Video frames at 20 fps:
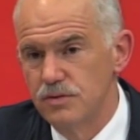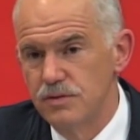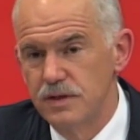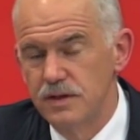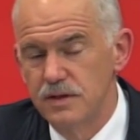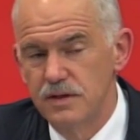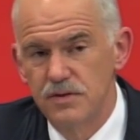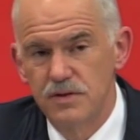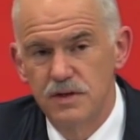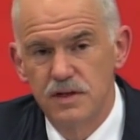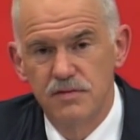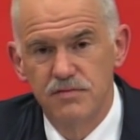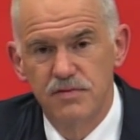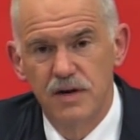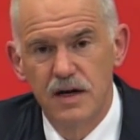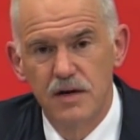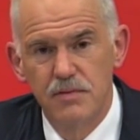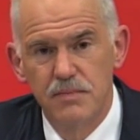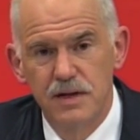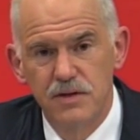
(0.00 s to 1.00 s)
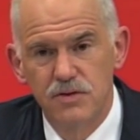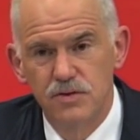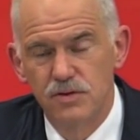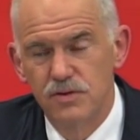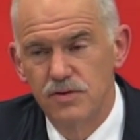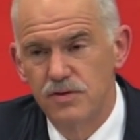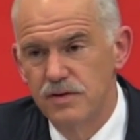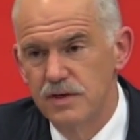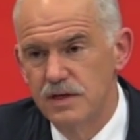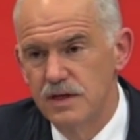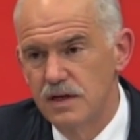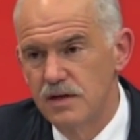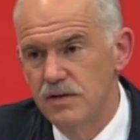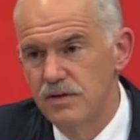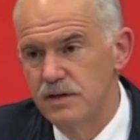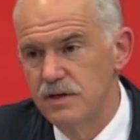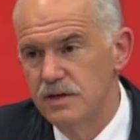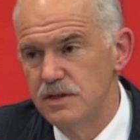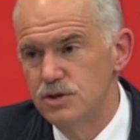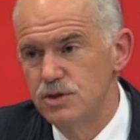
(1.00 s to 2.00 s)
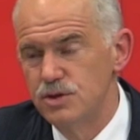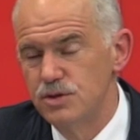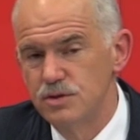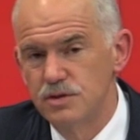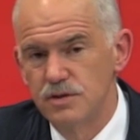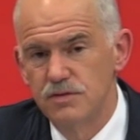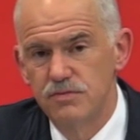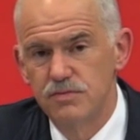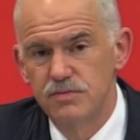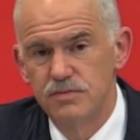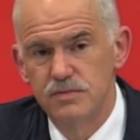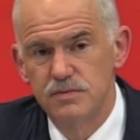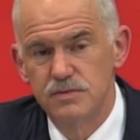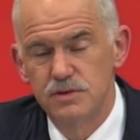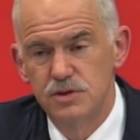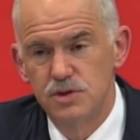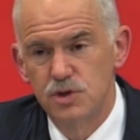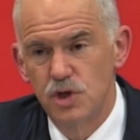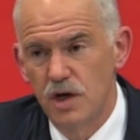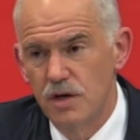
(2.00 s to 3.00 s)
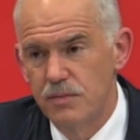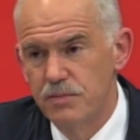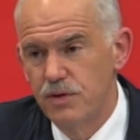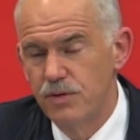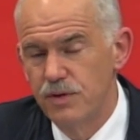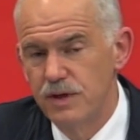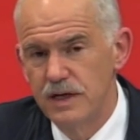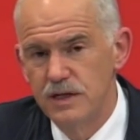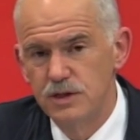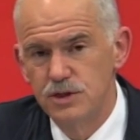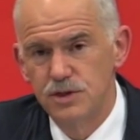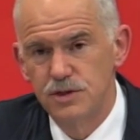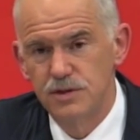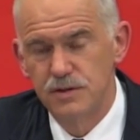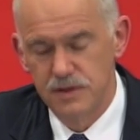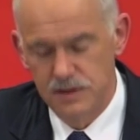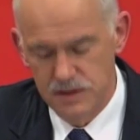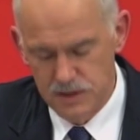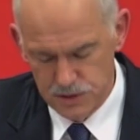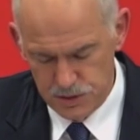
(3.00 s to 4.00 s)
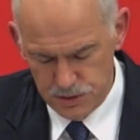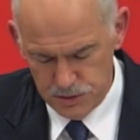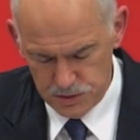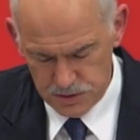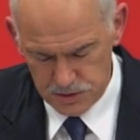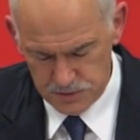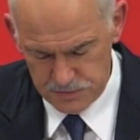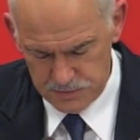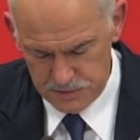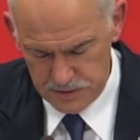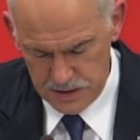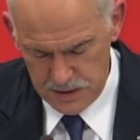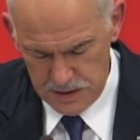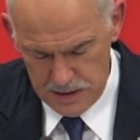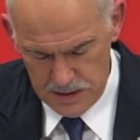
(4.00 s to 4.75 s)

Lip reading: They are the environmental, they are the issues of job creation, the issues of